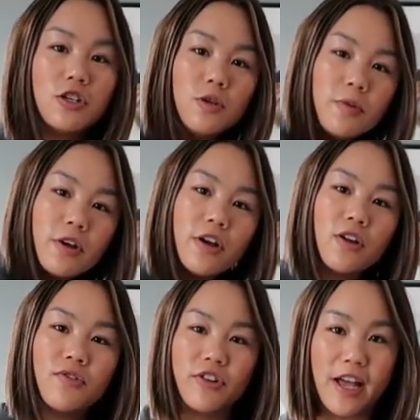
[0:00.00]
Super
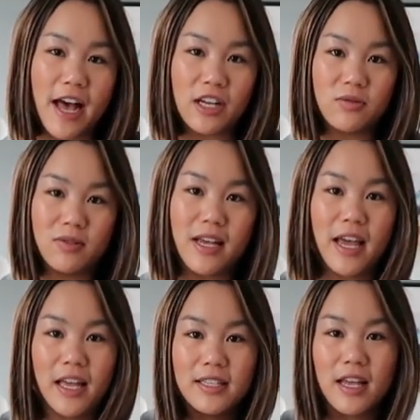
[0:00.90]
good for casual
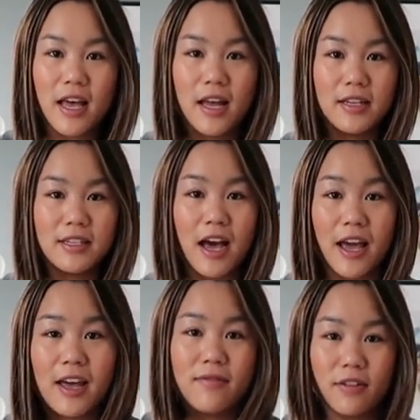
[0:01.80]
days, and
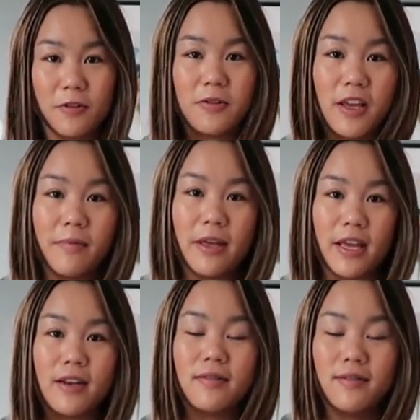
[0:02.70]
I have literally
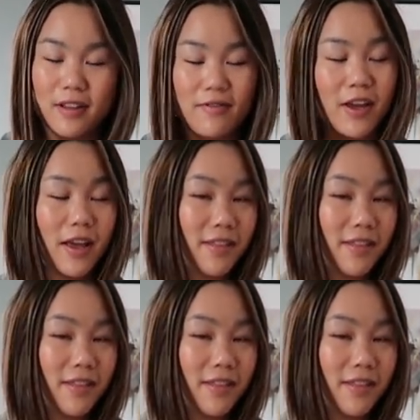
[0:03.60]
been living